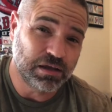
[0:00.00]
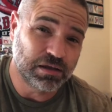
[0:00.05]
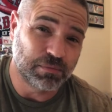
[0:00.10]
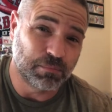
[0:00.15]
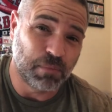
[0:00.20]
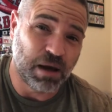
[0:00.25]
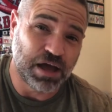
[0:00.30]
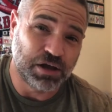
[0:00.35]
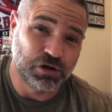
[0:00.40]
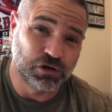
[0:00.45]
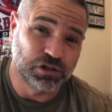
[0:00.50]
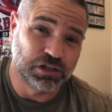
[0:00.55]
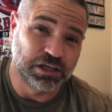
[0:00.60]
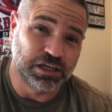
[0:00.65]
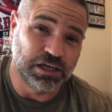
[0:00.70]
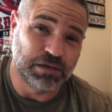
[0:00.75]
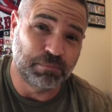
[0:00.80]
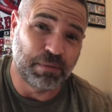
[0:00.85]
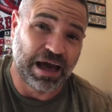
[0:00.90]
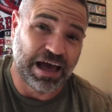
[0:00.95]
minor
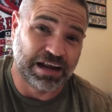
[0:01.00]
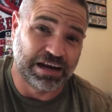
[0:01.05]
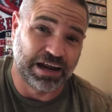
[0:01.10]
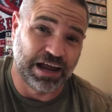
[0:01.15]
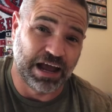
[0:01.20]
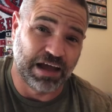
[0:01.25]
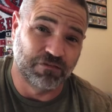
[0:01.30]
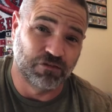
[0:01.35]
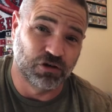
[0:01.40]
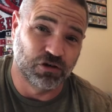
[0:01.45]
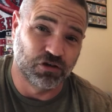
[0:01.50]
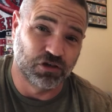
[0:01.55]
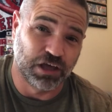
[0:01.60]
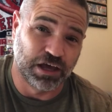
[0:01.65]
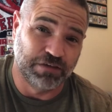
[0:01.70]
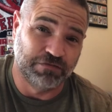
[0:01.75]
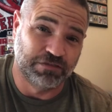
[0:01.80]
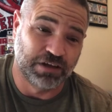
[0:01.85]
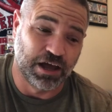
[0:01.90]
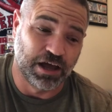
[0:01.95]
league batting average
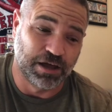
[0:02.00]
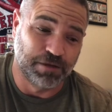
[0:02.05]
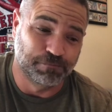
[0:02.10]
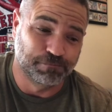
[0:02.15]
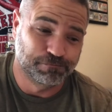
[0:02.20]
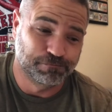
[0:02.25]
lifetime.